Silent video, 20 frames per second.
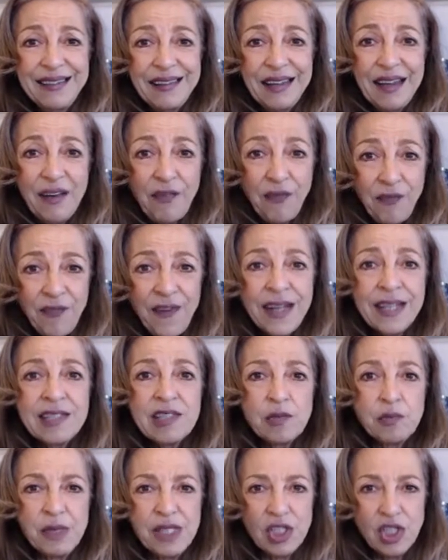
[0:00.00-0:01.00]

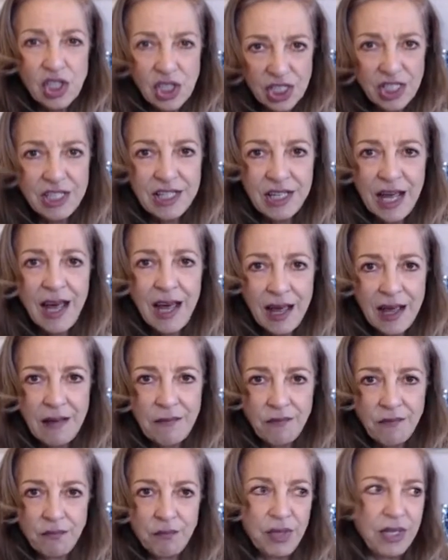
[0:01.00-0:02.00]
affects me today
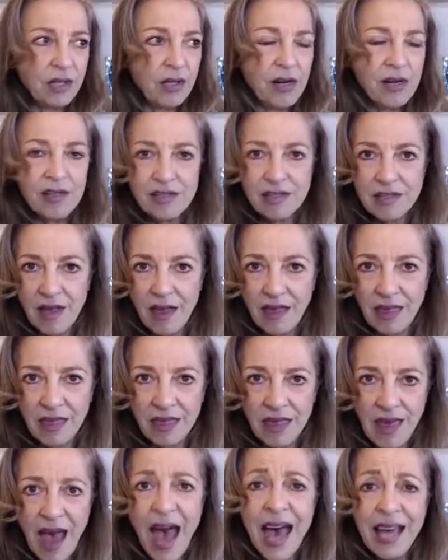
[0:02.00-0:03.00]
because
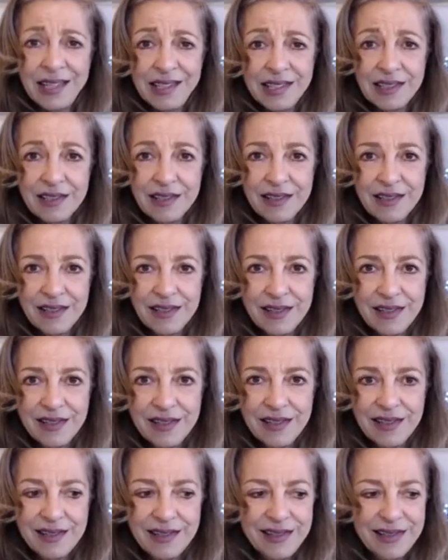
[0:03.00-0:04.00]
that
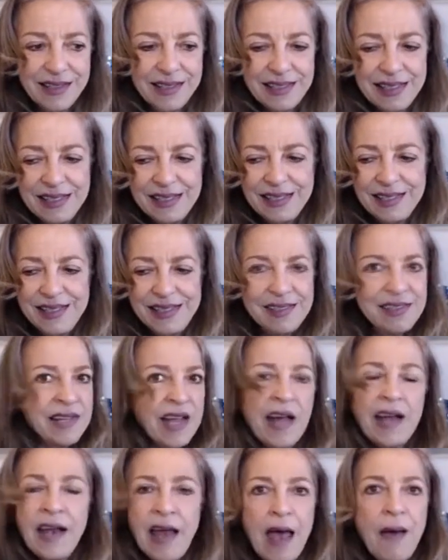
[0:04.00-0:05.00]
is
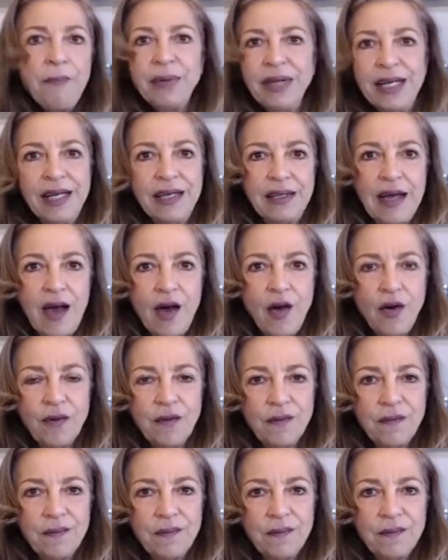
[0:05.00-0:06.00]
not happening now.
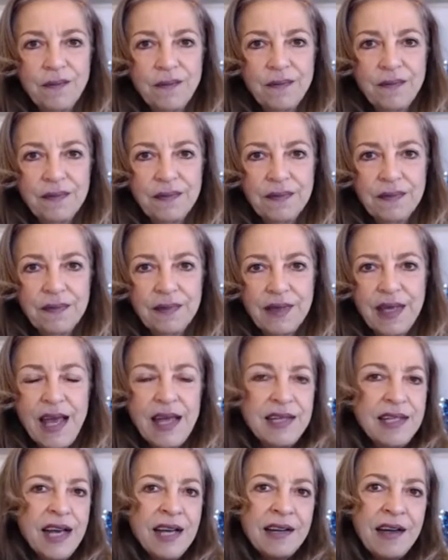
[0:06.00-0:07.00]

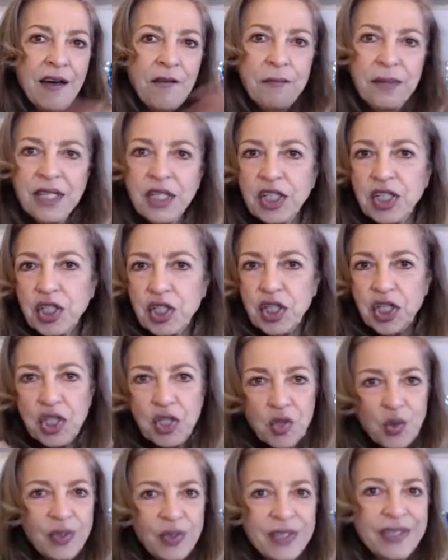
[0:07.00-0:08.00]
And yet I've been
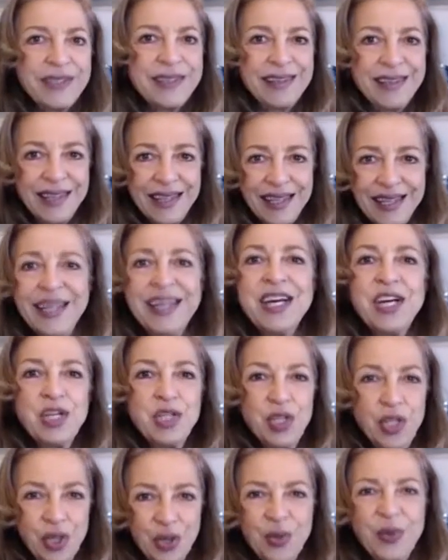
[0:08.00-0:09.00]
continually
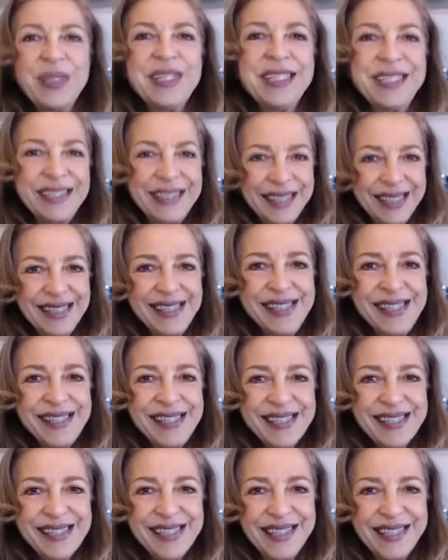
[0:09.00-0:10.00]
doing
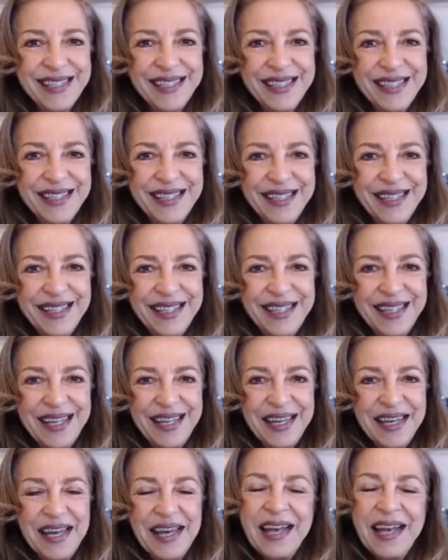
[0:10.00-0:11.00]
this
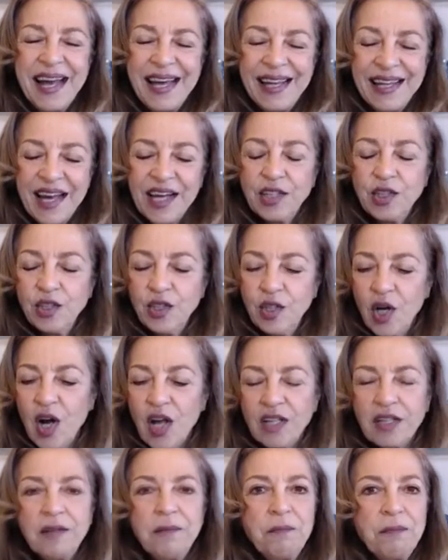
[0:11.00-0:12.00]
and I like to
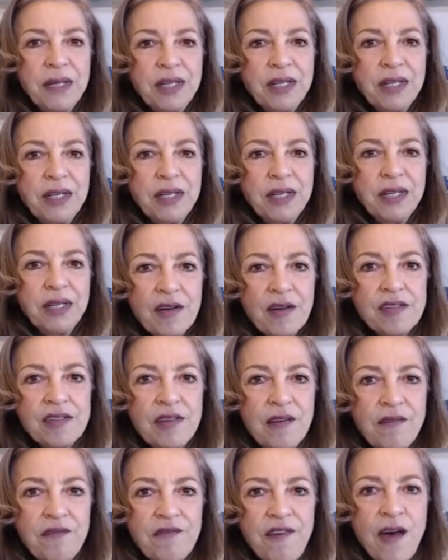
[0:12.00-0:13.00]
call it because
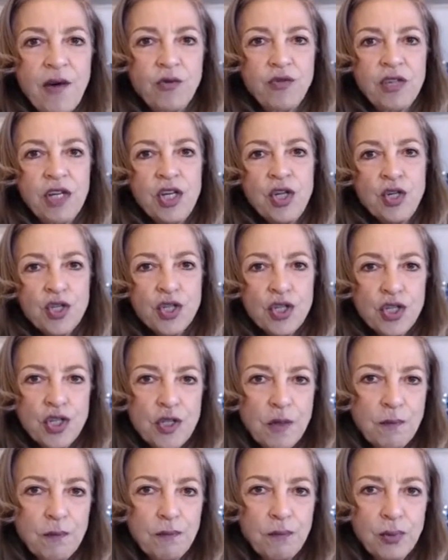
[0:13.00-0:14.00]
the foundation,
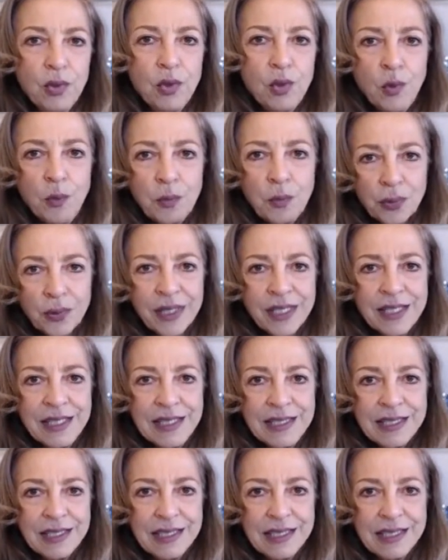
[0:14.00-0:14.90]
the blueprint